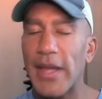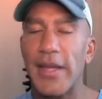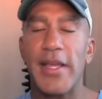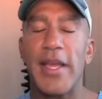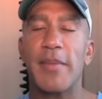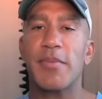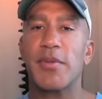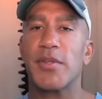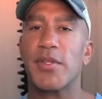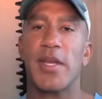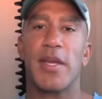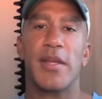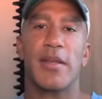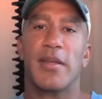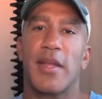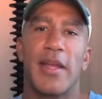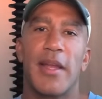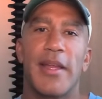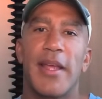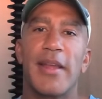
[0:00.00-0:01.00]
98%,
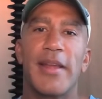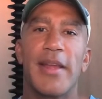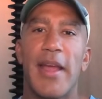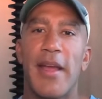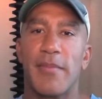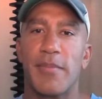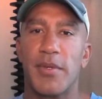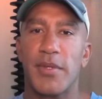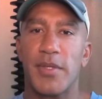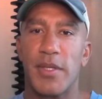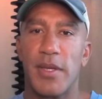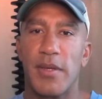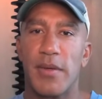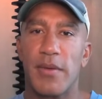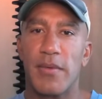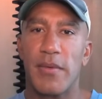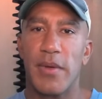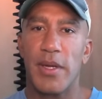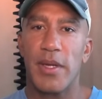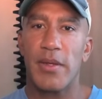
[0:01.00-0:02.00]
98.5%,
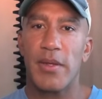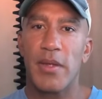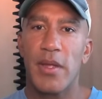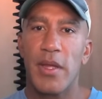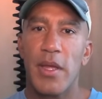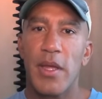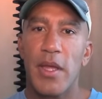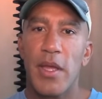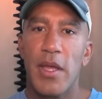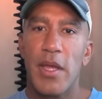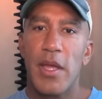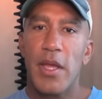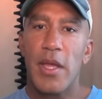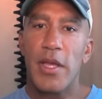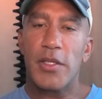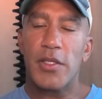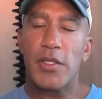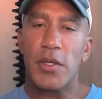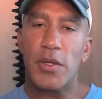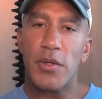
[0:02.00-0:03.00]
right?
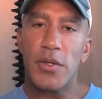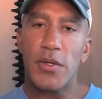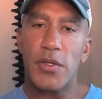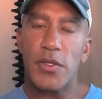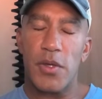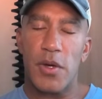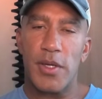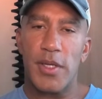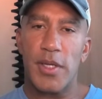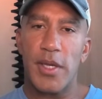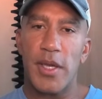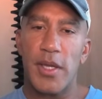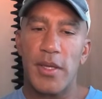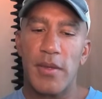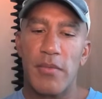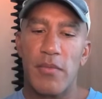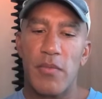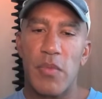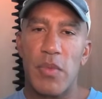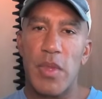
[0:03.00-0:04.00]
And so you start to
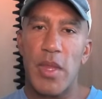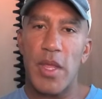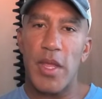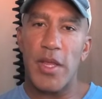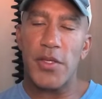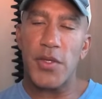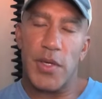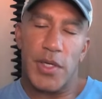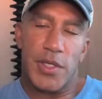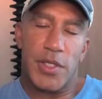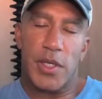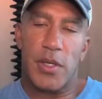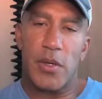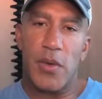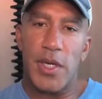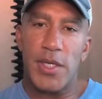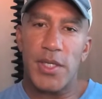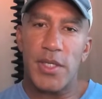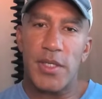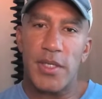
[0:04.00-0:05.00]
get interesting
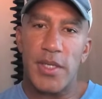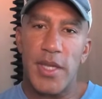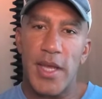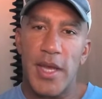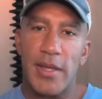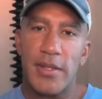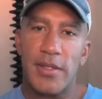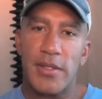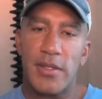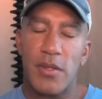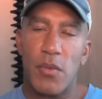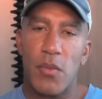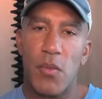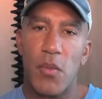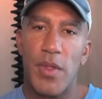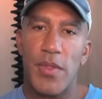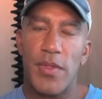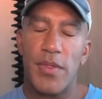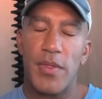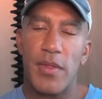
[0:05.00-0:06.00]
questions asked
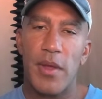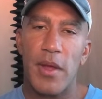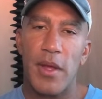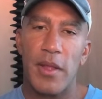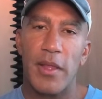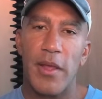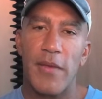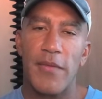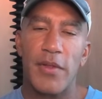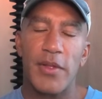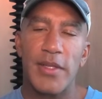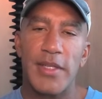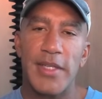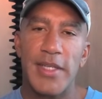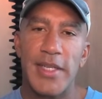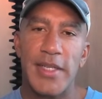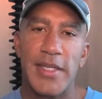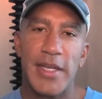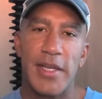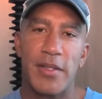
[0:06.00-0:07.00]
with a level
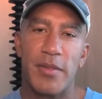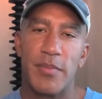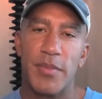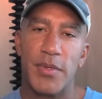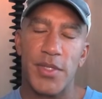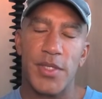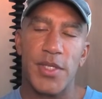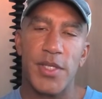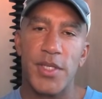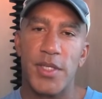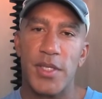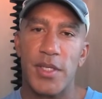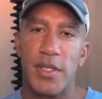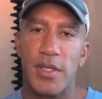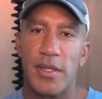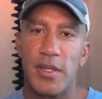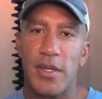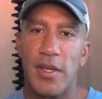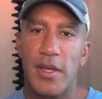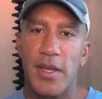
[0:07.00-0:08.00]
of detail and
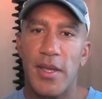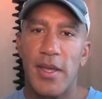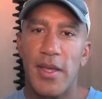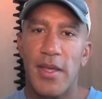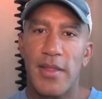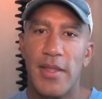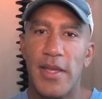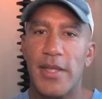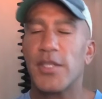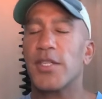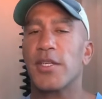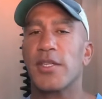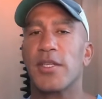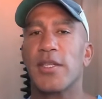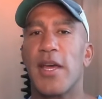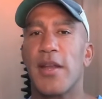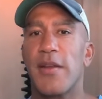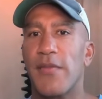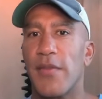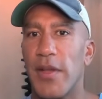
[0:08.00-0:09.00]
precision that's
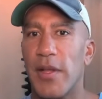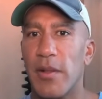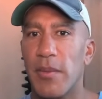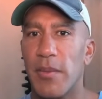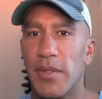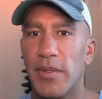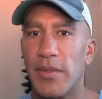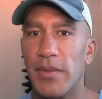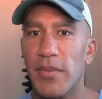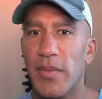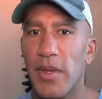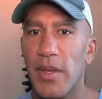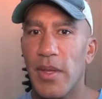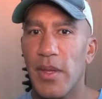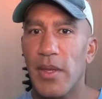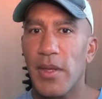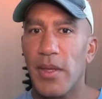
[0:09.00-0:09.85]
just not available.